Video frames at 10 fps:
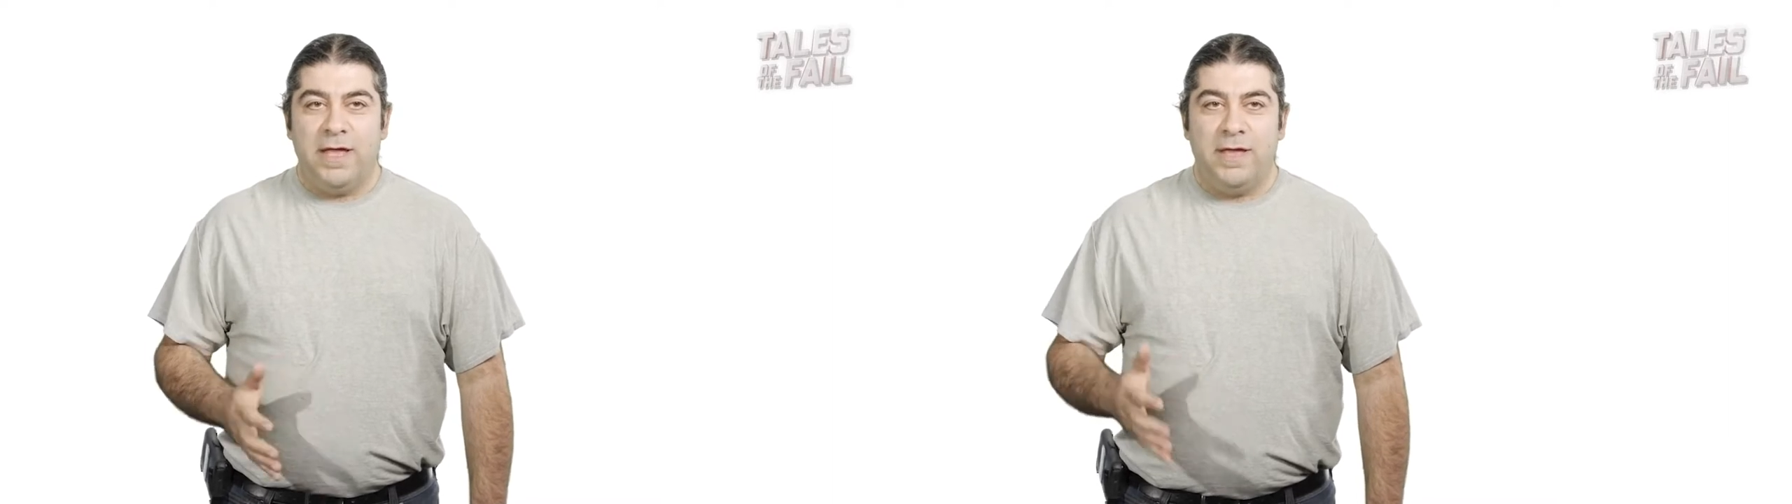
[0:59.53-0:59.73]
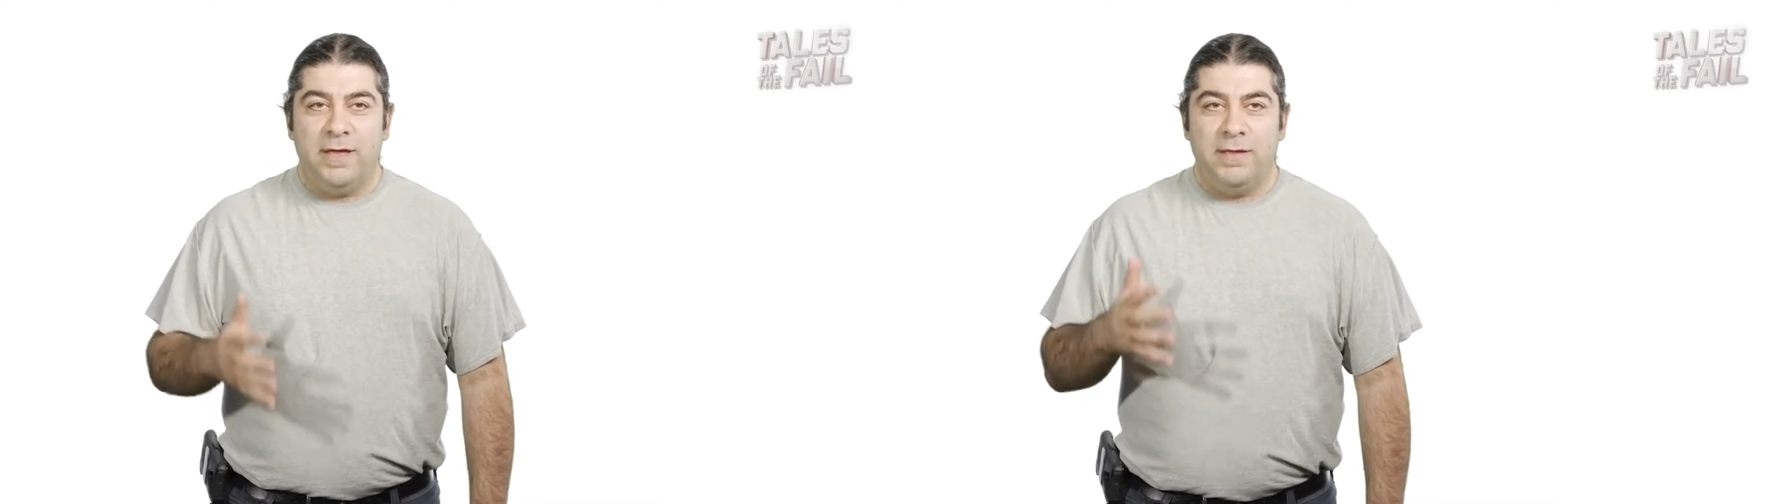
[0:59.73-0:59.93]

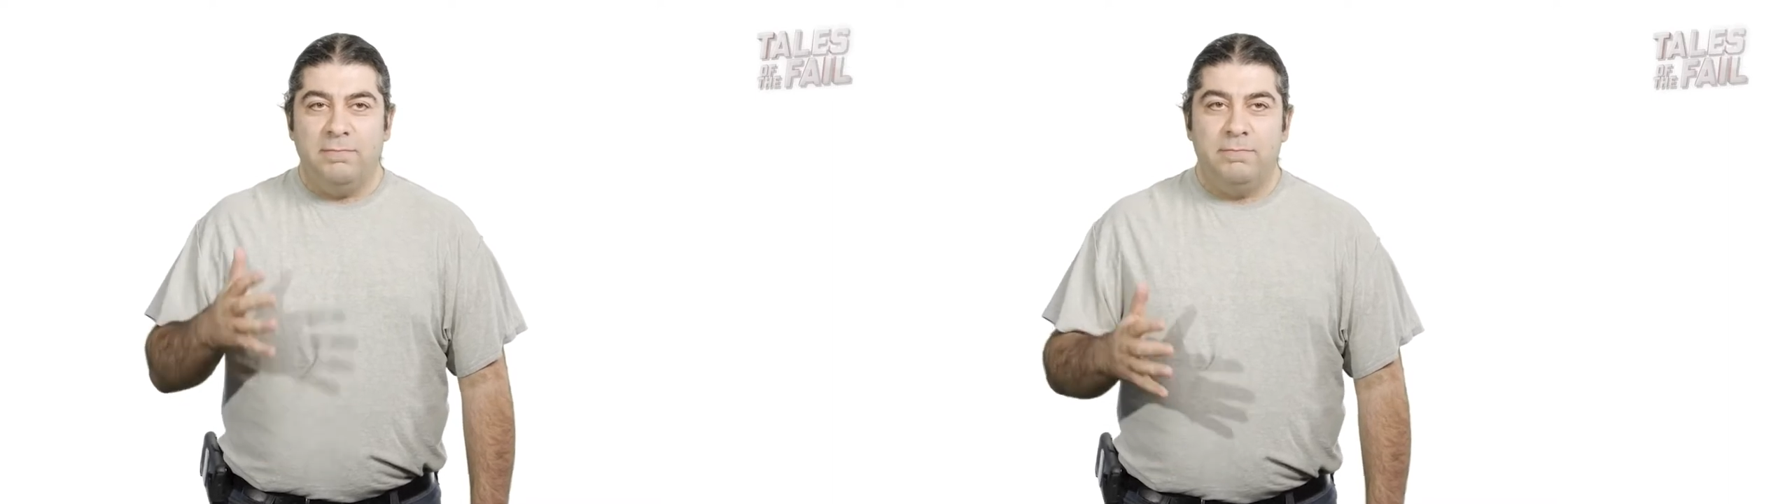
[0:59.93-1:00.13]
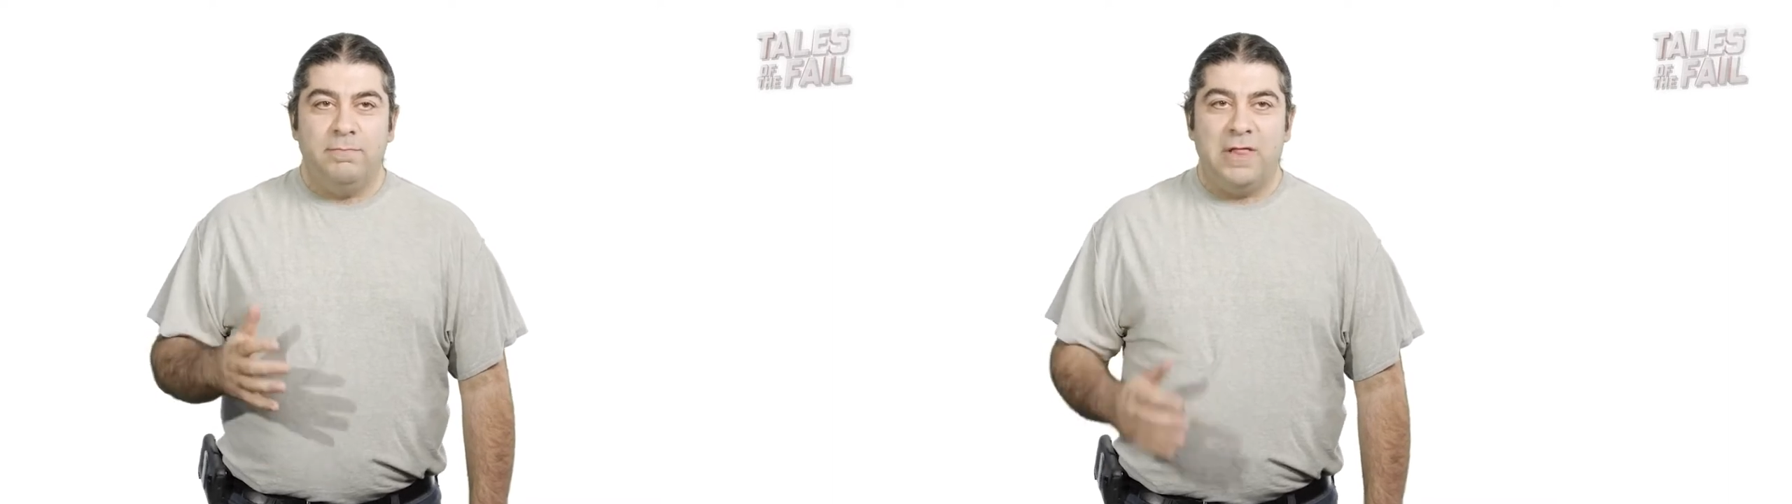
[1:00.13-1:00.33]
a
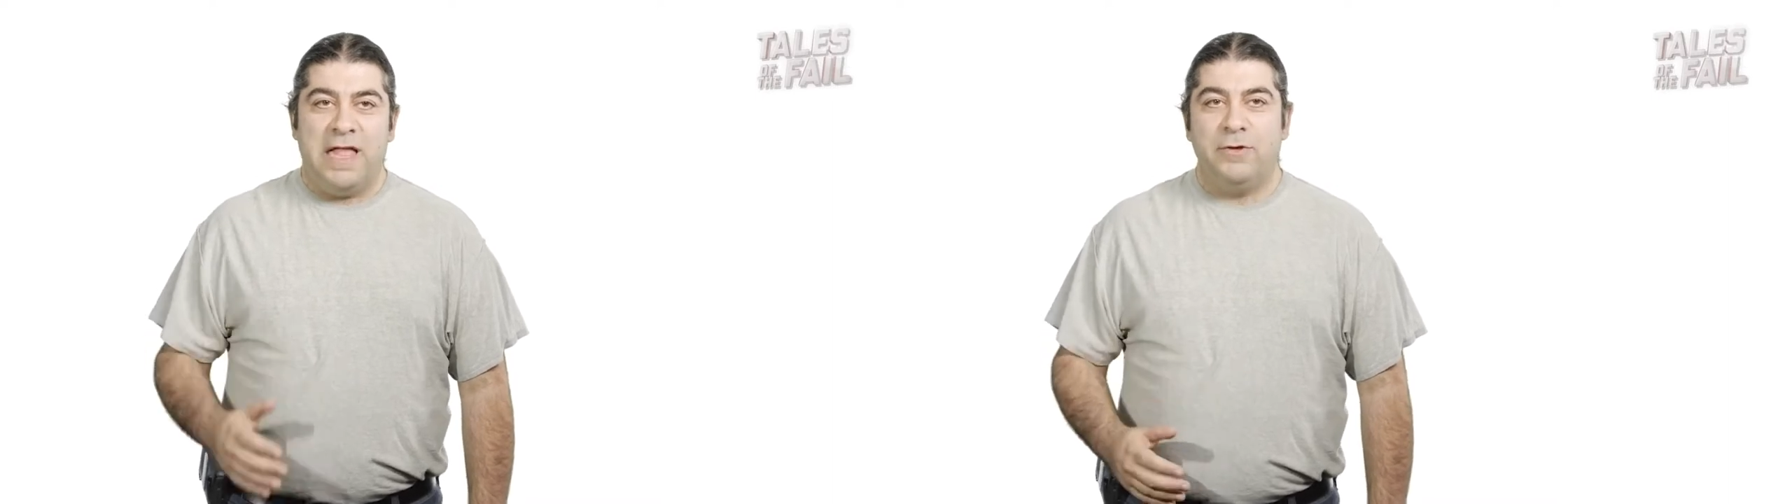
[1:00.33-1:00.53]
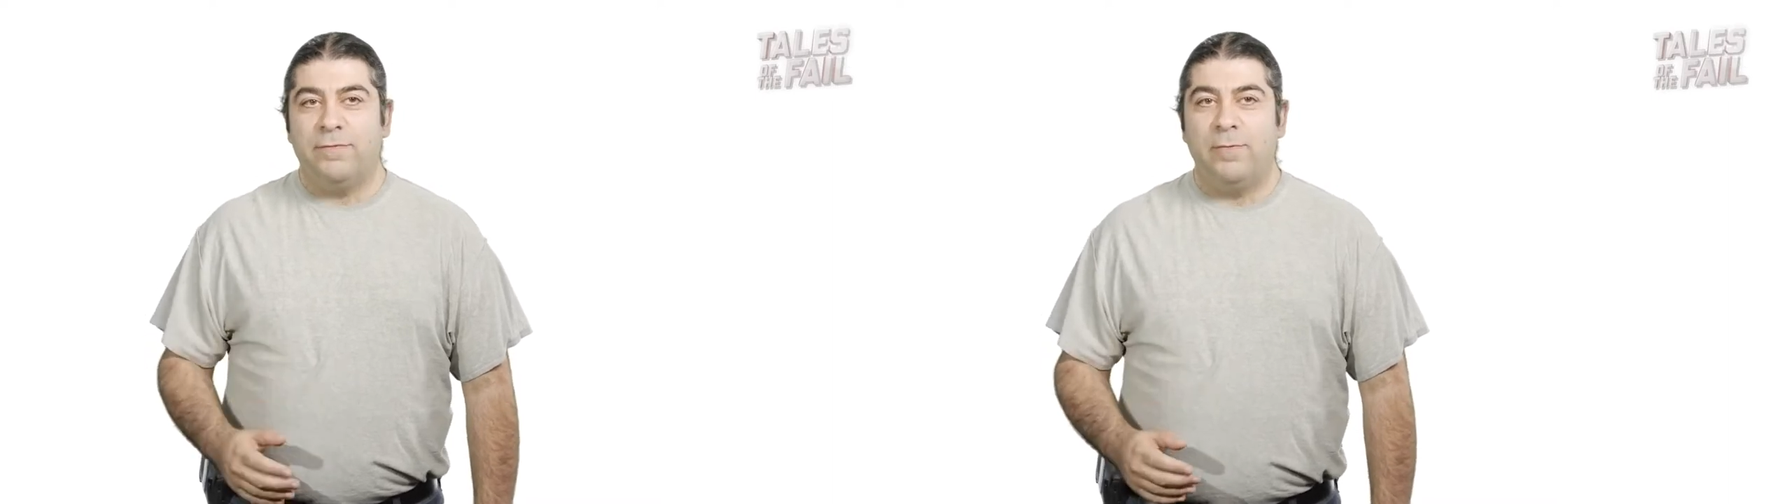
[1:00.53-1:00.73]

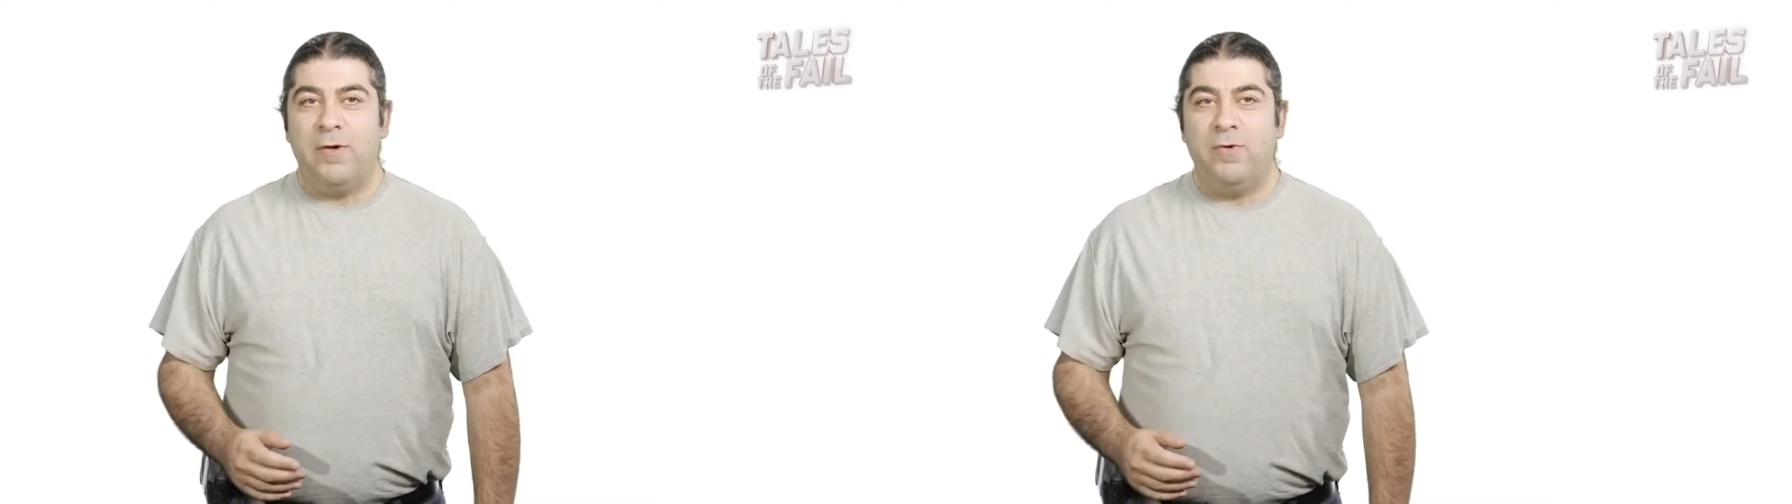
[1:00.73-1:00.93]
planter for my